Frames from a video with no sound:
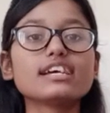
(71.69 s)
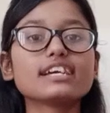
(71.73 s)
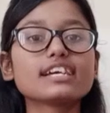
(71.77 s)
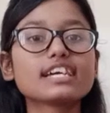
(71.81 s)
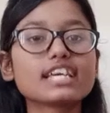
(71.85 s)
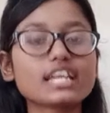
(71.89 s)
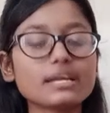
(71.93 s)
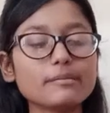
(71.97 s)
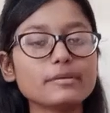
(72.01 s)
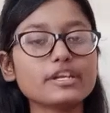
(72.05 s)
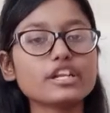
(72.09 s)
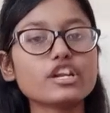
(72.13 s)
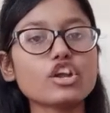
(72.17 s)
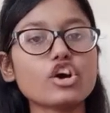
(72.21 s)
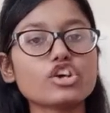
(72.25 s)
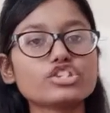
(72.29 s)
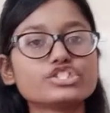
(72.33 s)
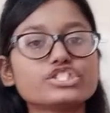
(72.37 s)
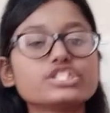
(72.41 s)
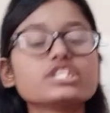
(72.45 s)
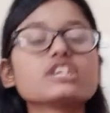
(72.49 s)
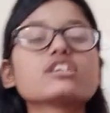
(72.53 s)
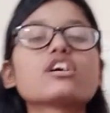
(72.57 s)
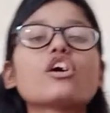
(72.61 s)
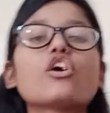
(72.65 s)

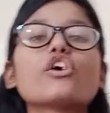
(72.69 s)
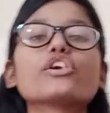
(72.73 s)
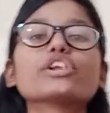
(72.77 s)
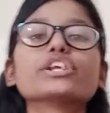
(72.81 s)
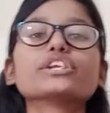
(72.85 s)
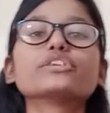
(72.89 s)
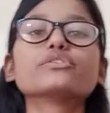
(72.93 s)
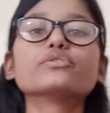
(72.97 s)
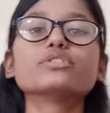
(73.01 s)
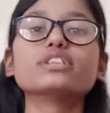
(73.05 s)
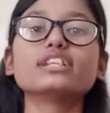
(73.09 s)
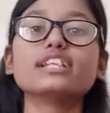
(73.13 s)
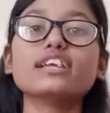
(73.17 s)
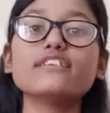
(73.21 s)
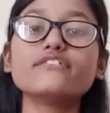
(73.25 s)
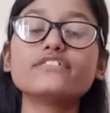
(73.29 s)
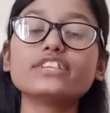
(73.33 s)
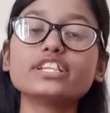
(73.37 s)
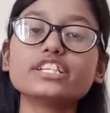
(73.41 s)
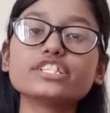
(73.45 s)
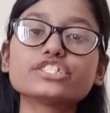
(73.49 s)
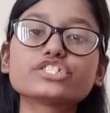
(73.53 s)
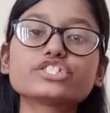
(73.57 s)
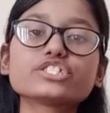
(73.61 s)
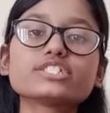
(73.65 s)
Criminology, according to the
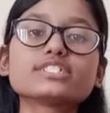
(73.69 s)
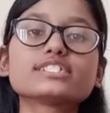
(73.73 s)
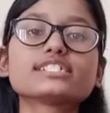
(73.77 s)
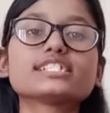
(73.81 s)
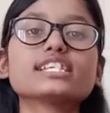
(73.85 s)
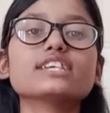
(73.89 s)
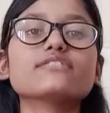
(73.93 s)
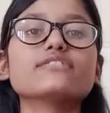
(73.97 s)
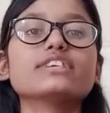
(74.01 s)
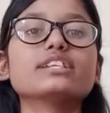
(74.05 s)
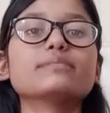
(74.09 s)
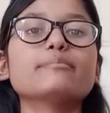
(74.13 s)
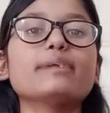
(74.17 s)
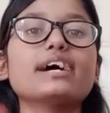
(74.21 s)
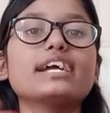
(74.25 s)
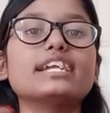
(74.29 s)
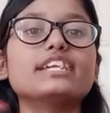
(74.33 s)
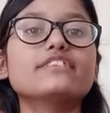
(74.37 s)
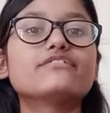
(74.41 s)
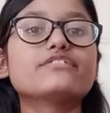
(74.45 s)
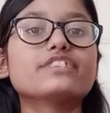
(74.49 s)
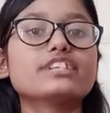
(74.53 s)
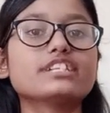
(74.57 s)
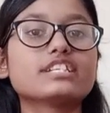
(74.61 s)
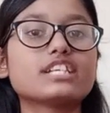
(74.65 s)
definitions given by
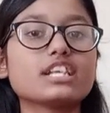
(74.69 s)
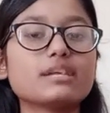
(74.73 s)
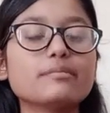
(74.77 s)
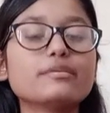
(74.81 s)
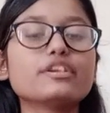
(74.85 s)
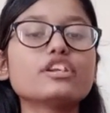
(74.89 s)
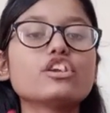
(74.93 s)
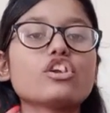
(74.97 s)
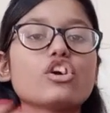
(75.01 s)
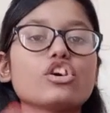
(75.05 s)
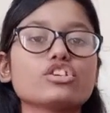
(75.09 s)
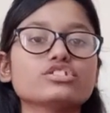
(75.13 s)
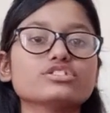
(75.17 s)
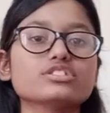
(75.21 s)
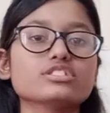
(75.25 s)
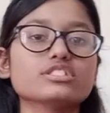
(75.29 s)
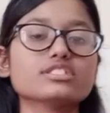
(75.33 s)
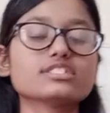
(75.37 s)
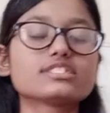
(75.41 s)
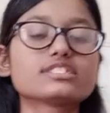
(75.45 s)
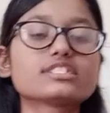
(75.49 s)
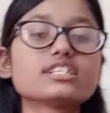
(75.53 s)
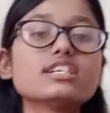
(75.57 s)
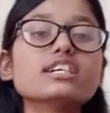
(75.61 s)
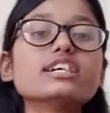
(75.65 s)
different
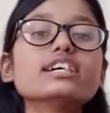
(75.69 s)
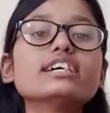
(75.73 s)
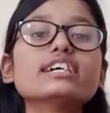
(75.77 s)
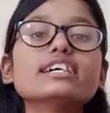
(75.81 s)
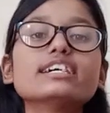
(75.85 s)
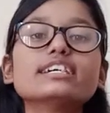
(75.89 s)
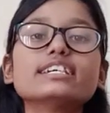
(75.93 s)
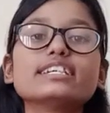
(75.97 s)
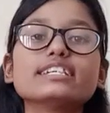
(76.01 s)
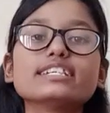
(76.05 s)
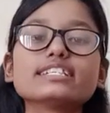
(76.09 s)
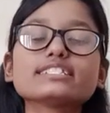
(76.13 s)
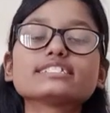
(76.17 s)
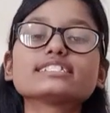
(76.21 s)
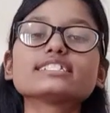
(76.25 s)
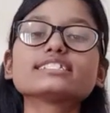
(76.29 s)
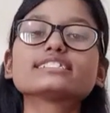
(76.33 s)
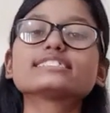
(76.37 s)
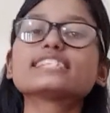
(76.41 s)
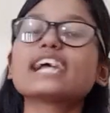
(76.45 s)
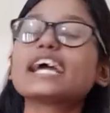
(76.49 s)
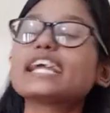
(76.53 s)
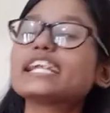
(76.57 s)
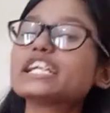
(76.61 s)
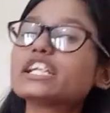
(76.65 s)
criminologists, is the
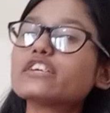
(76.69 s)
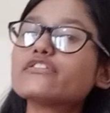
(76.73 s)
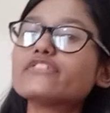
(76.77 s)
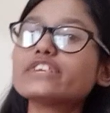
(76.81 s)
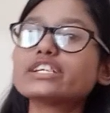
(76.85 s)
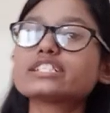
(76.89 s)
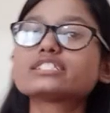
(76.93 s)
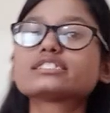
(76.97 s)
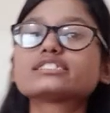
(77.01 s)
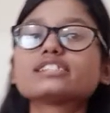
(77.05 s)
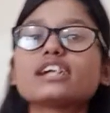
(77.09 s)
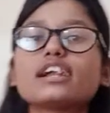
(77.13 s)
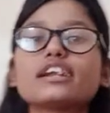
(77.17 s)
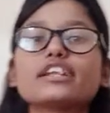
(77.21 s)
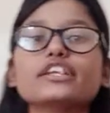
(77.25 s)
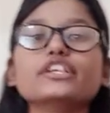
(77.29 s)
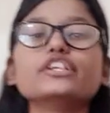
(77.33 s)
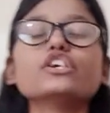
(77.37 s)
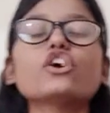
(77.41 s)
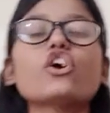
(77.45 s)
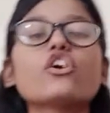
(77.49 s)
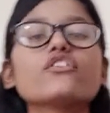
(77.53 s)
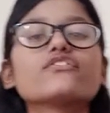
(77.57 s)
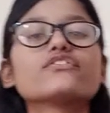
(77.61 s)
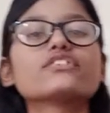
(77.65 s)
scientific
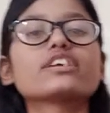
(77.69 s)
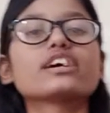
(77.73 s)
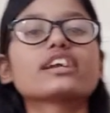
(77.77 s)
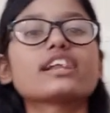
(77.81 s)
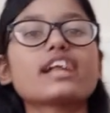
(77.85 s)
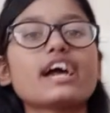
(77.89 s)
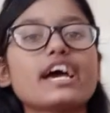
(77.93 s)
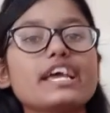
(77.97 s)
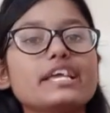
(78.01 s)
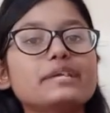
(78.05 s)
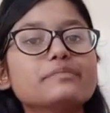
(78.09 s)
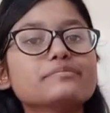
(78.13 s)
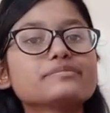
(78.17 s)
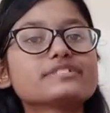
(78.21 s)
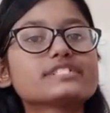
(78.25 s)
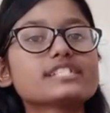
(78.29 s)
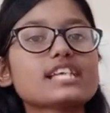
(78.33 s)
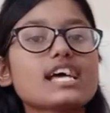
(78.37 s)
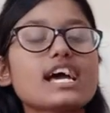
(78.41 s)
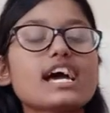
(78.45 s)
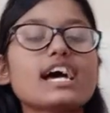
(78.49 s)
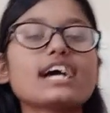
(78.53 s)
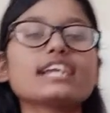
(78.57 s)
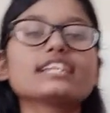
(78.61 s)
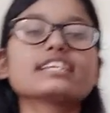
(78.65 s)
study of crimes
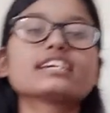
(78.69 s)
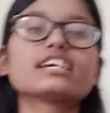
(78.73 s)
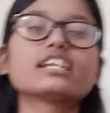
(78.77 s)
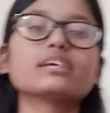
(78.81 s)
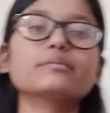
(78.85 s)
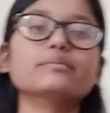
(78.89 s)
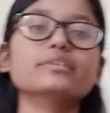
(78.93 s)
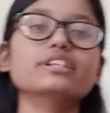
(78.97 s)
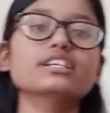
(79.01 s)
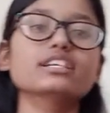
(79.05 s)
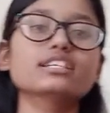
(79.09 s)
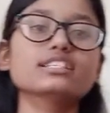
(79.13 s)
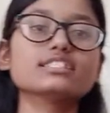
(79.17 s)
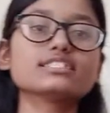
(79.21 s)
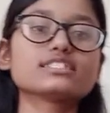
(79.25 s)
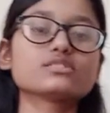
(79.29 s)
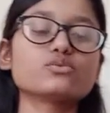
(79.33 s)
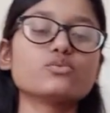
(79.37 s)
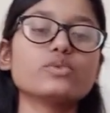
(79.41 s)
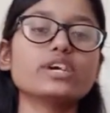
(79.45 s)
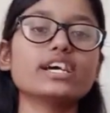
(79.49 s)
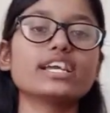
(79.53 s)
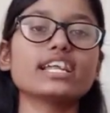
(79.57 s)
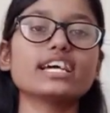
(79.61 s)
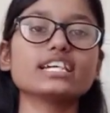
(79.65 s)
and criminals,
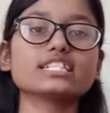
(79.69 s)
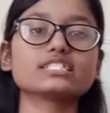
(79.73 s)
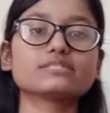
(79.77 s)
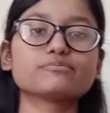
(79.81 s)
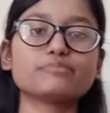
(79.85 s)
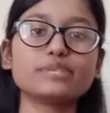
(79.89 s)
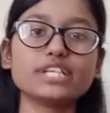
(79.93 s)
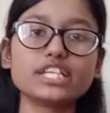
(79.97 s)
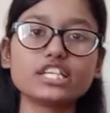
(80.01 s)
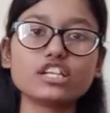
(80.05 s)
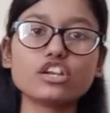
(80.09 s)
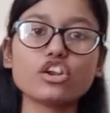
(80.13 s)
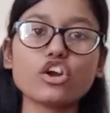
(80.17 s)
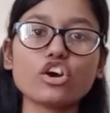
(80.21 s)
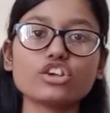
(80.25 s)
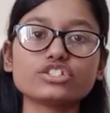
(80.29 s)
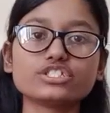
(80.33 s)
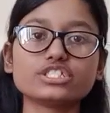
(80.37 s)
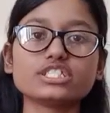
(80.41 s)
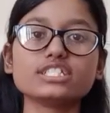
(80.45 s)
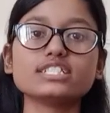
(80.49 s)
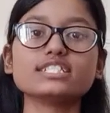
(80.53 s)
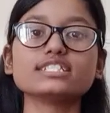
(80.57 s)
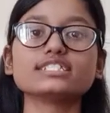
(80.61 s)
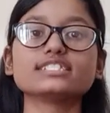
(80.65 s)
whereas
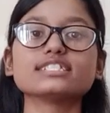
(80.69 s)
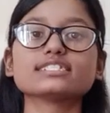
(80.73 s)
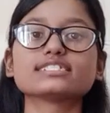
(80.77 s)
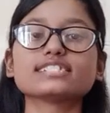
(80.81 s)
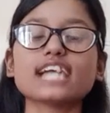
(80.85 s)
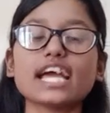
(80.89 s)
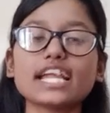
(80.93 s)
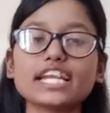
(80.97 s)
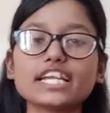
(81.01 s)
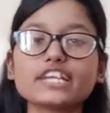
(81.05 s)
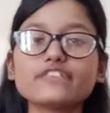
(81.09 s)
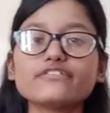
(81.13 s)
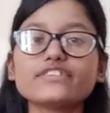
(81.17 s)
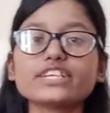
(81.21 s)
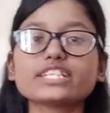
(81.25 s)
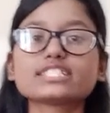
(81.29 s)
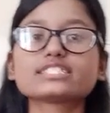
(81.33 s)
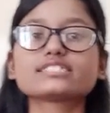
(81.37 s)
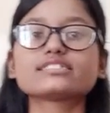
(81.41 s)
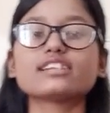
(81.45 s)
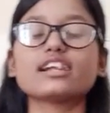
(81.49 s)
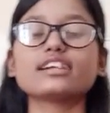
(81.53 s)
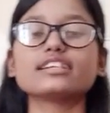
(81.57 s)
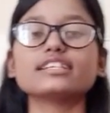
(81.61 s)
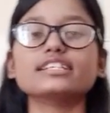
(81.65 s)
penology is the scientific
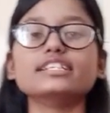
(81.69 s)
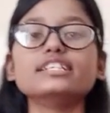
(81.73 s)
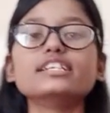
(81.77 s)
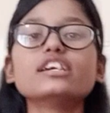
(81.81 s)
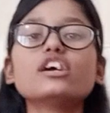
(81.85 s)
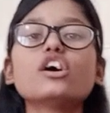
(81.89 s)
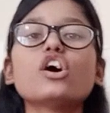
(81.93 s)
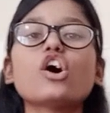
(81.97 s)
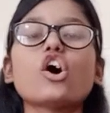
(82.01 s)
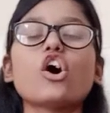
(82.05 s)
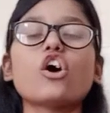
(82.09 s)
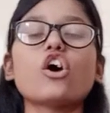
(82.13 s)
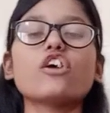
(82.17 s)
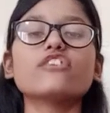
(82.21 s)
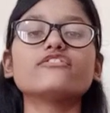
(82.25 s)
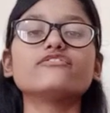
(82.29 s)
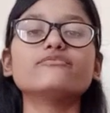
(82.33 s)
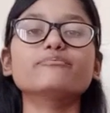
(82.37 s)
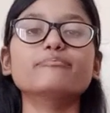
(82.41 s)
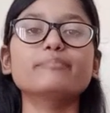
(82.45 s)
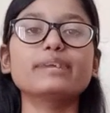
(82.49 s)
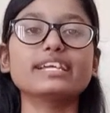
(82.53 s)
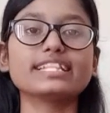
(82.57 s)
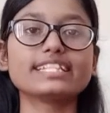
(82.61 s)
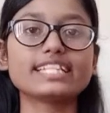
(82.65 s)
study of
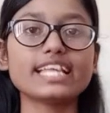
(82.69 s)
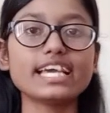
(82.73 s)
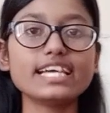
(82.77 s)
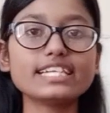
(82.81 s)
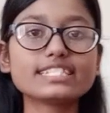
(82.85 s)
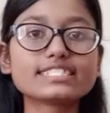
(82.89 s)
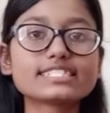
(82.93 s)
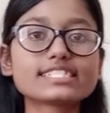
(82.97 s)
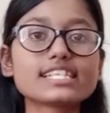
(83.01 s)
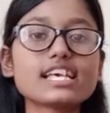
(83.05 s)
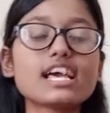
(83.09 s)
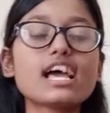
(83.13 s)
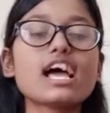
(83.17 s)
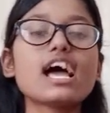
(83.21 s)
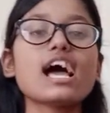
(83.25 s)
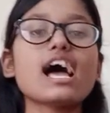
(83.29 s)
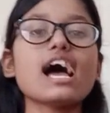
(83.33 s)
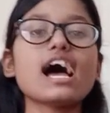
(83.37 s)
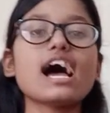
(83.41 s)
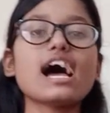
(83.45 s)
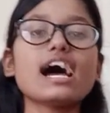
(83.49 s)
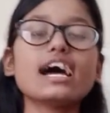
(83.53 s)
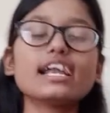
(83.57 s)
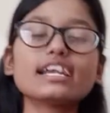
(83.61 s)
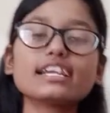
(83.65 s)
methods
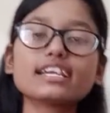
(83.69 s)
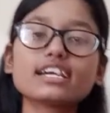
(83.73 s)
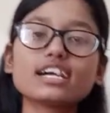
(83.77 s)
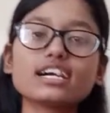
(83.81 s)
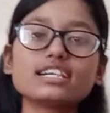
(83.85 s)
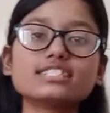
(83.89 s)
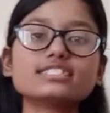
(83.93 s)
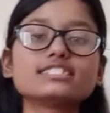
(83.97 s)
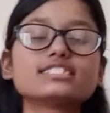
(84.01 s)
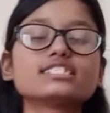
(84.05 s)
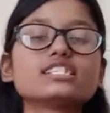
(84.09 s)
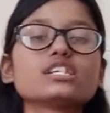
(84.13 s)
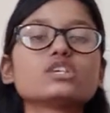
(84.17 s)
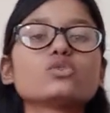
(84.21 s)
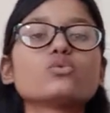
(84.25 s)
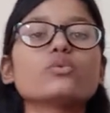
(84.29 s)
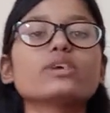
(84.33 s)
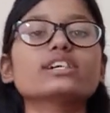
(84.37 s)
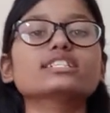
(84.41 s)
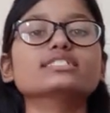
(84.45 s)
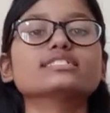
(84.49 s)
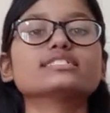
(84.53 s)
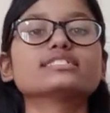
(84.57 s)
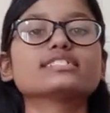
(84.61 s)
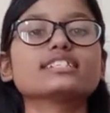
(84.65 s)
and
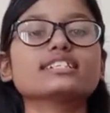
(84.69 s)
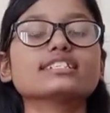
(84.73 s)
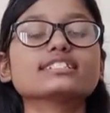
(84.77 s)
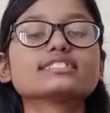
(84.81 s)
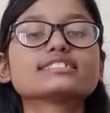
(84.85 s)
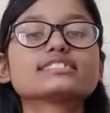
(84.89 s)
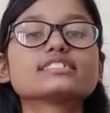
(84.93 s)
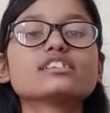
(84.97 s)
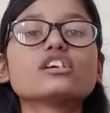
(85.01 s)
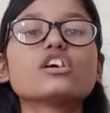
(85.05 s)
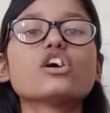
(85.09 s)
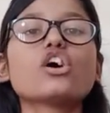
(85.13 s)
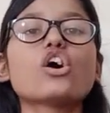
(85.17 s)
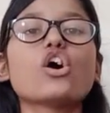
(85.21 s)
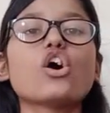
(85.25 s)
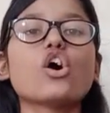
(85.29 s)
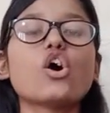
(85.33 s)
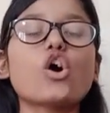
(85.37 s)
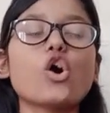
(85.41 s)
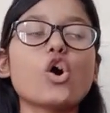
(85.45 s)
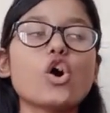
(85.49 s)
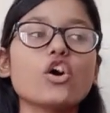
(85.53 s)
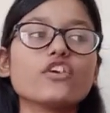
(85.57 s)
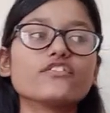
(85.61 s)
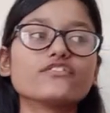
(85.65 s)
consequences
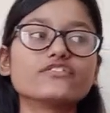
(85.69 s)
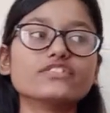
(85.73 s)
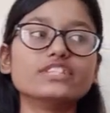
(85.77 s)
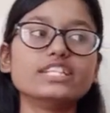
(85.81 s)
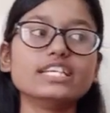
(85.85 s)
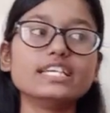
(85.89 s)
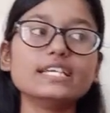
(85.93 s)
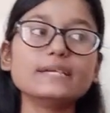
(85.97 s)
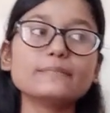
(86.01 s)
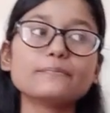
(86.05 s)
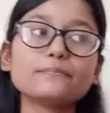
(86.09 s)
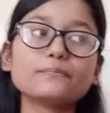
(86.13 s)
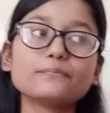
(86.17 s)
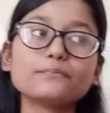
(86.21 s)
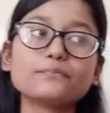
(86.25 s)
of the